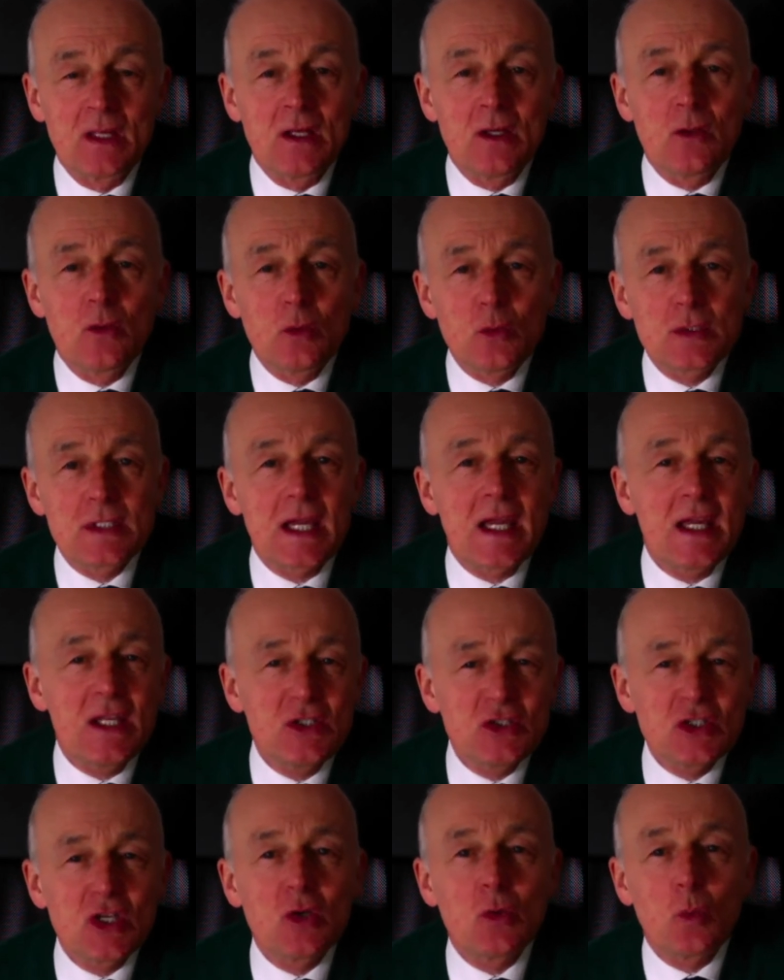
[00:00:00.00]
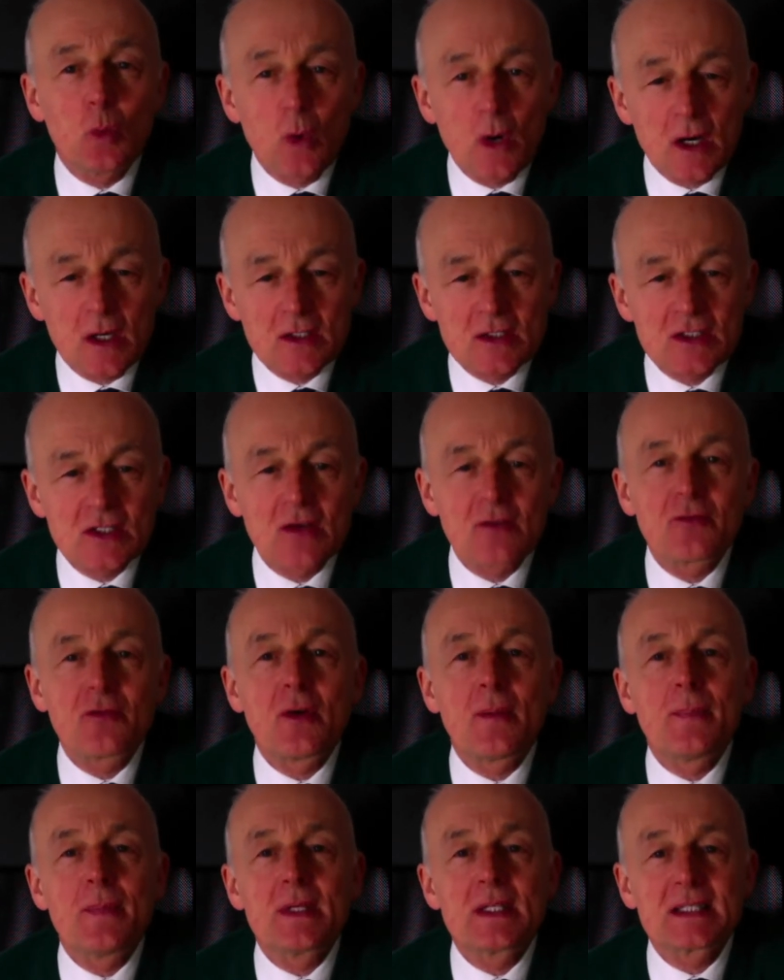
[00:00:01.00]
Those ancient words
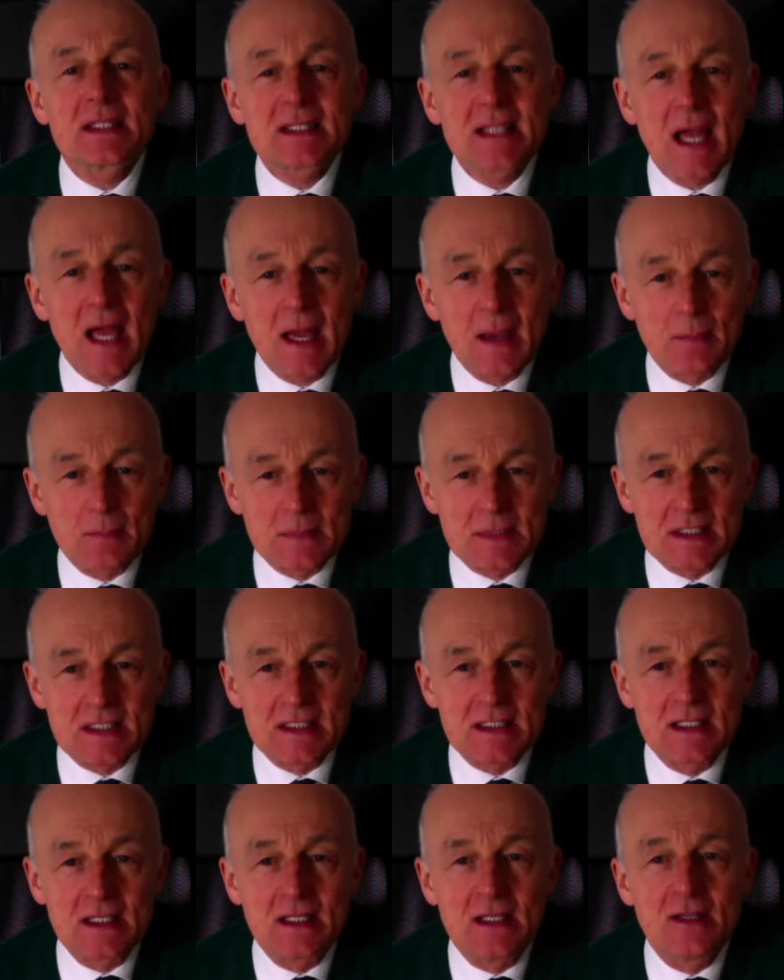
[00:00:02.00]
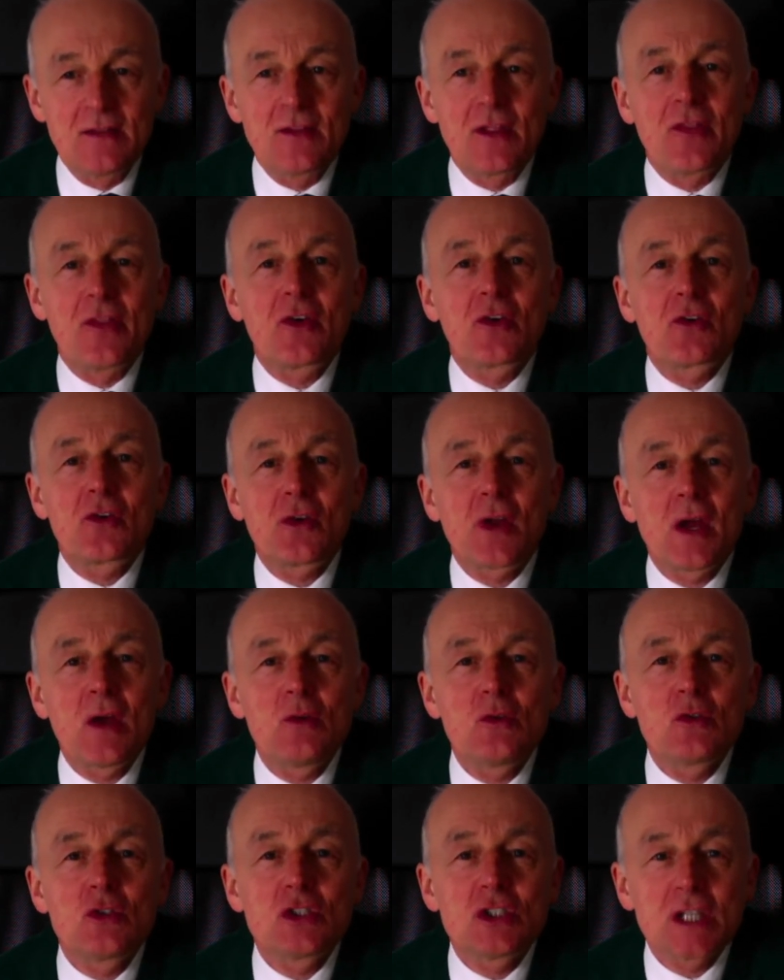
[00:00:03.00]
from the Psalms that the
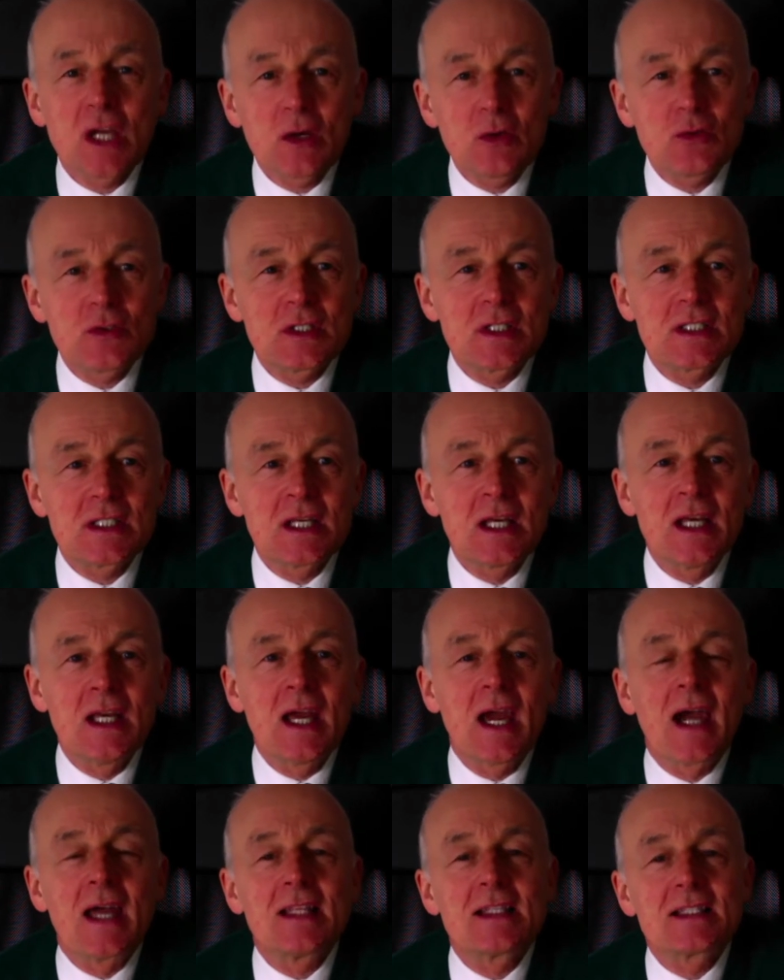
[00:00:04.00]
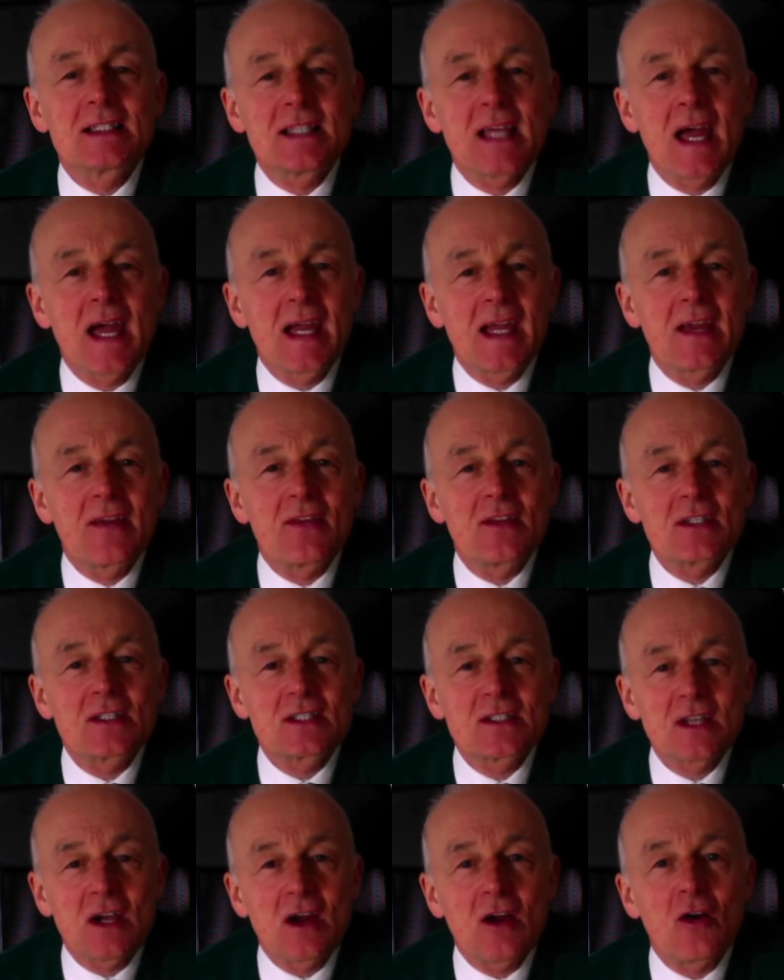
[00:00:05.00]
crowd shouted and sang at the
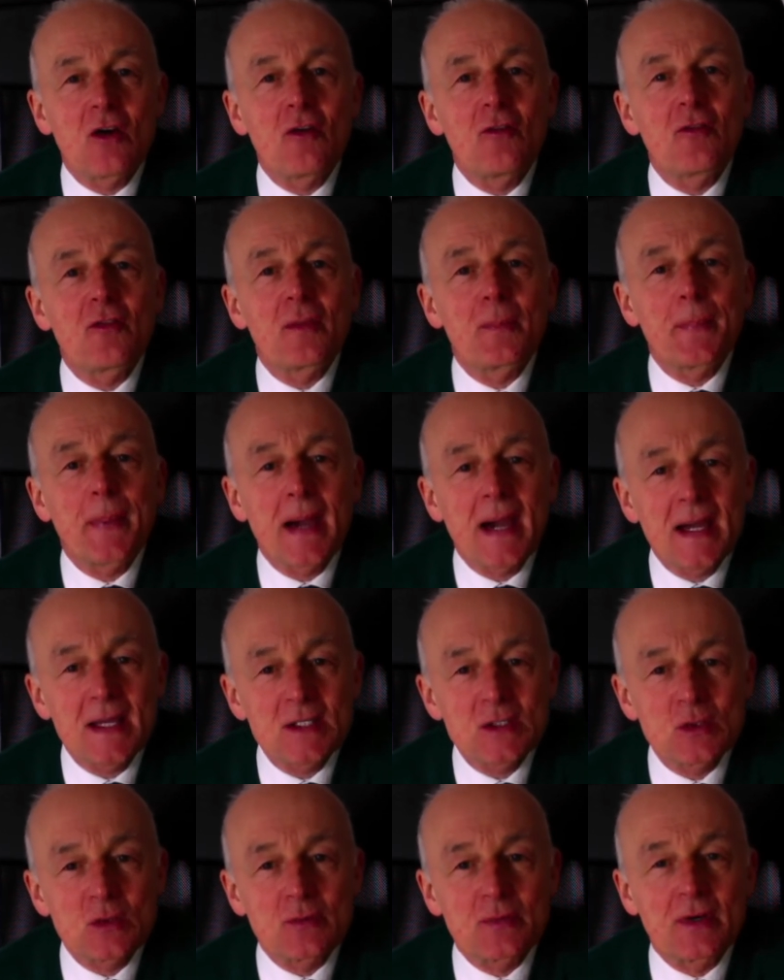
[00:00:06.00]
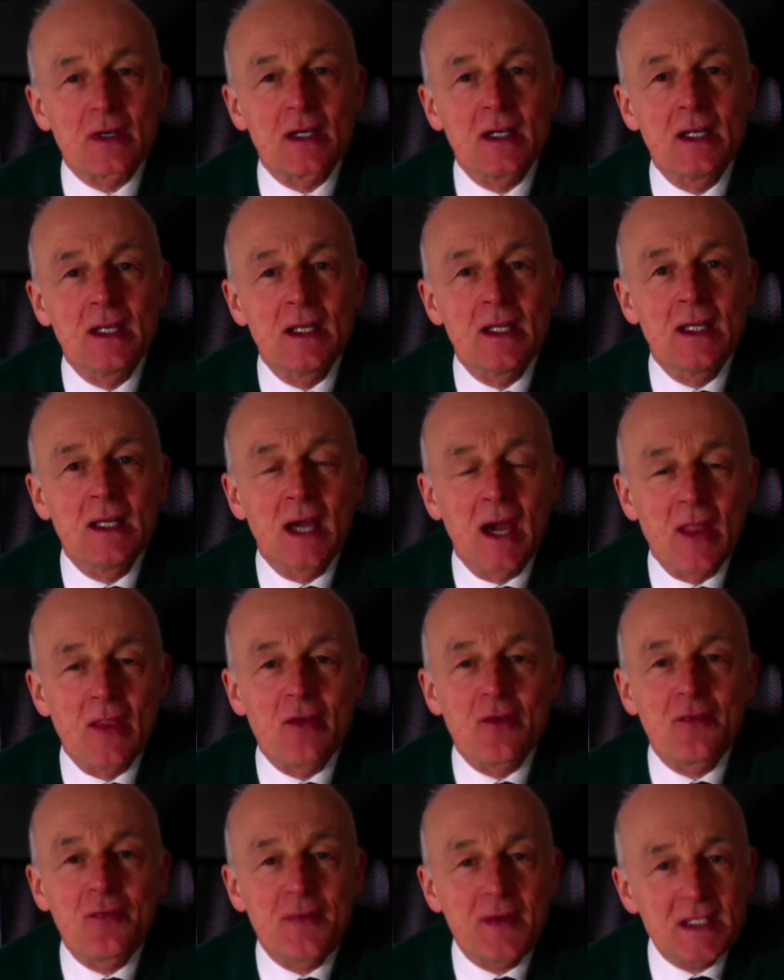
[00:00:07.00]
start of the Passover and the
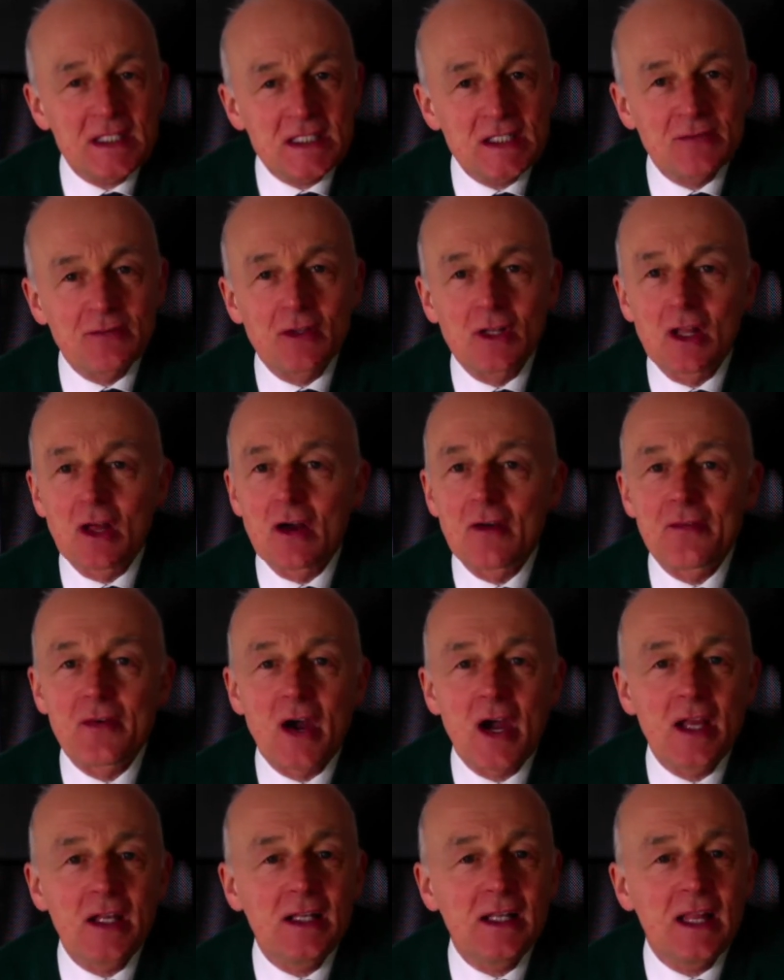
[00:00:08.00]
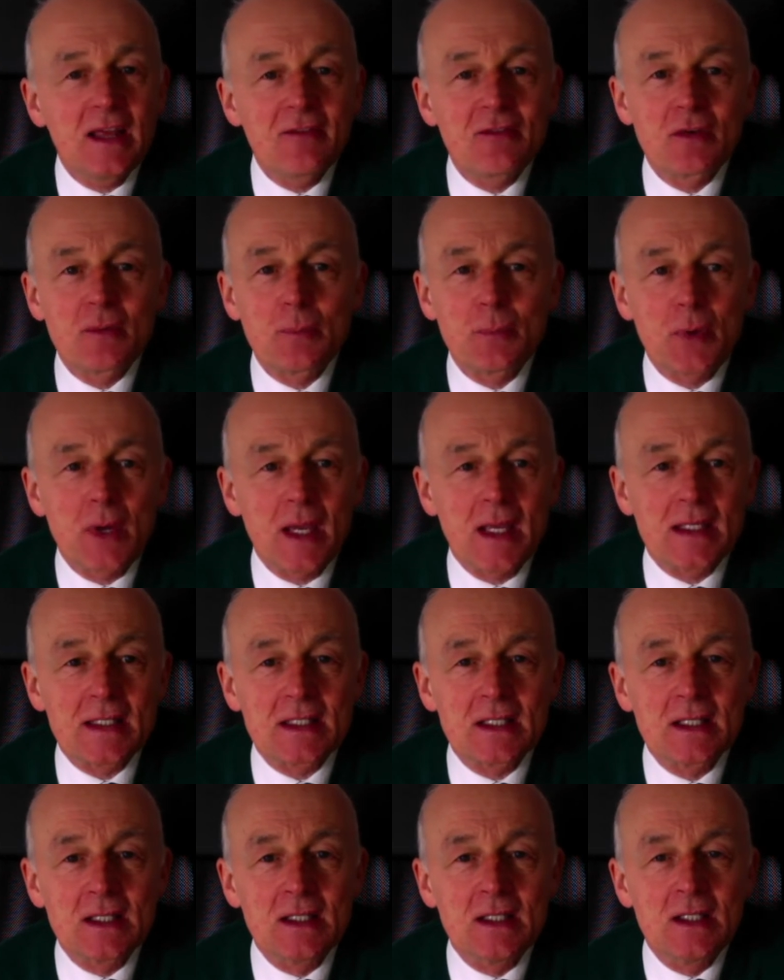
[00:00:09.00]
festival of unleavened bread
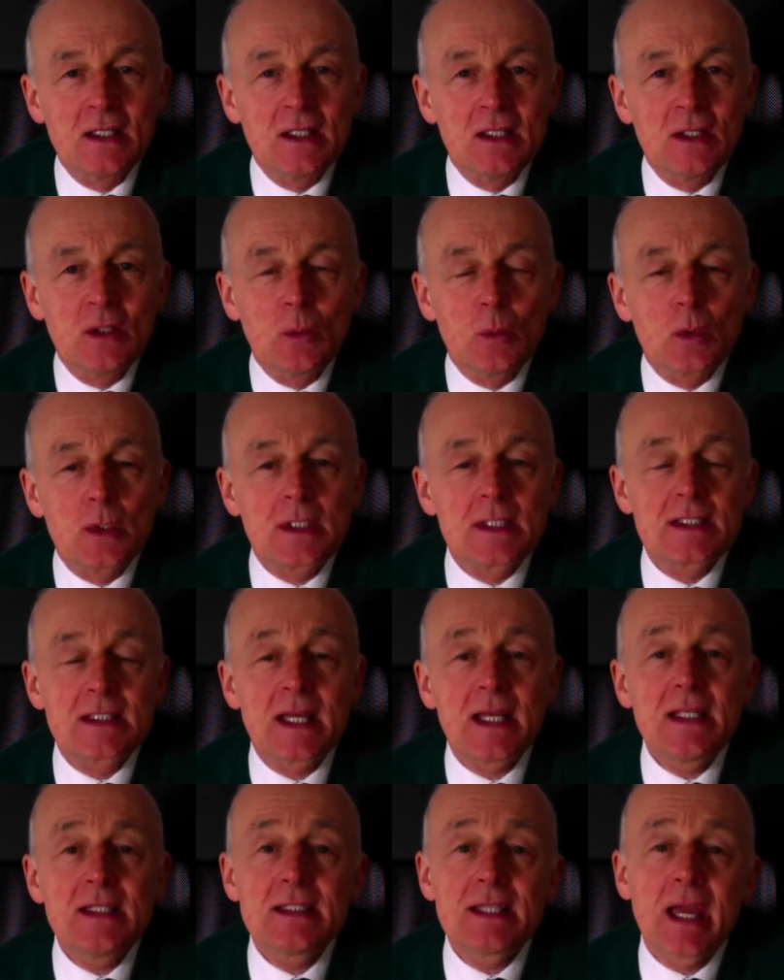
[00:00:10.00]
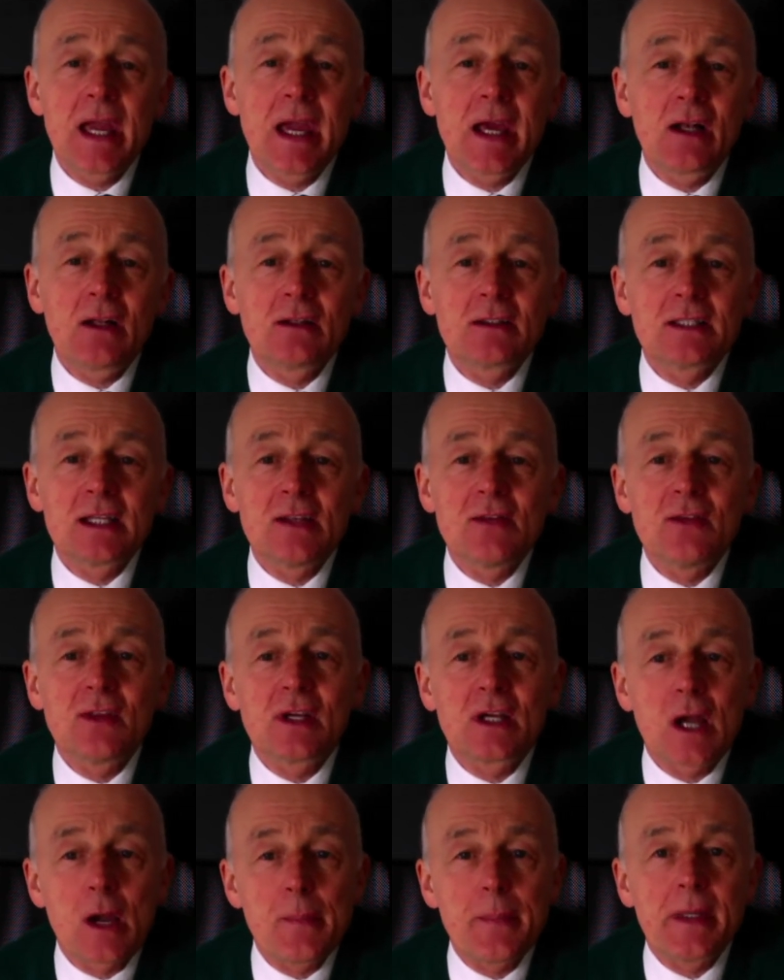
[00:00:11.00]
were designed to herald in the
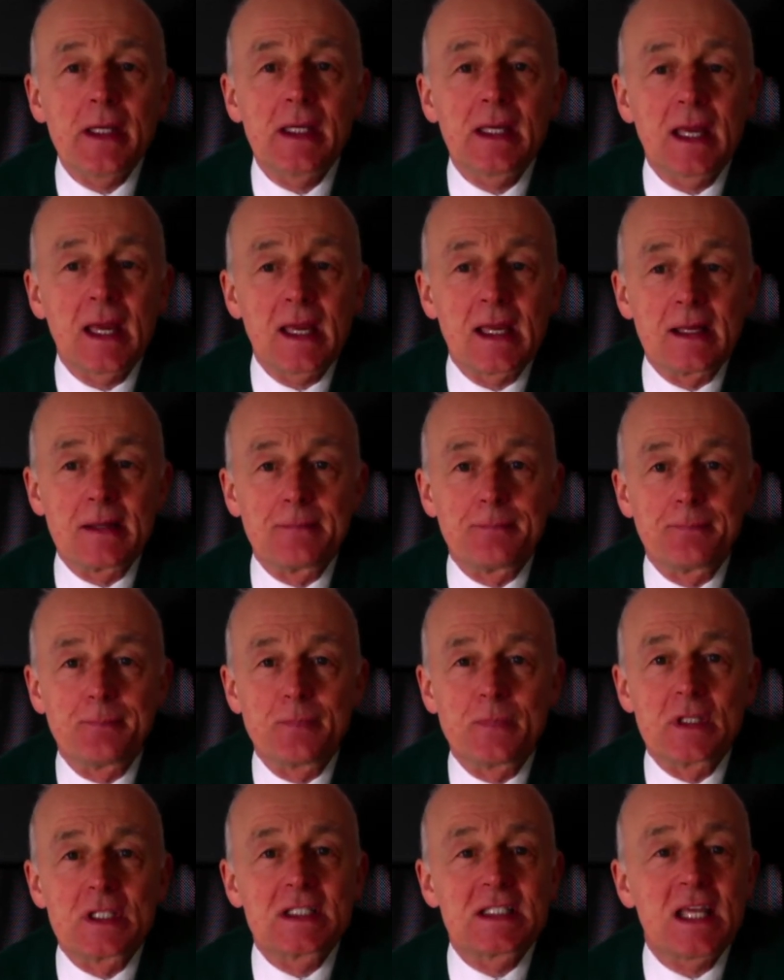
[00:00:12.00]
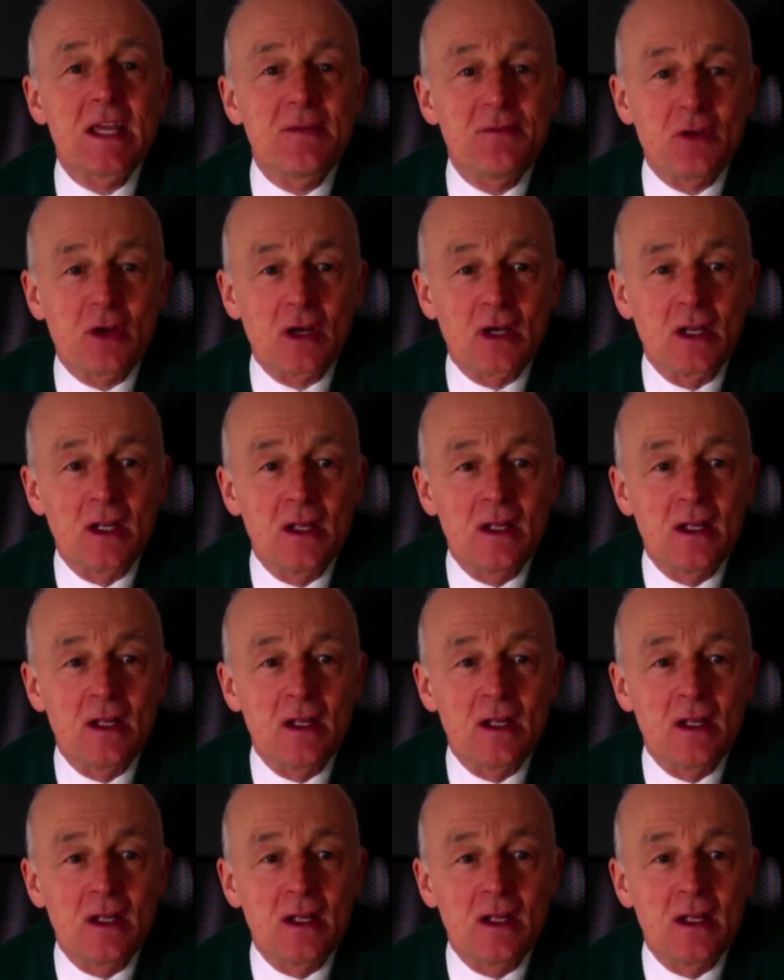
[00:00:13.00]
coming King, the Saviour,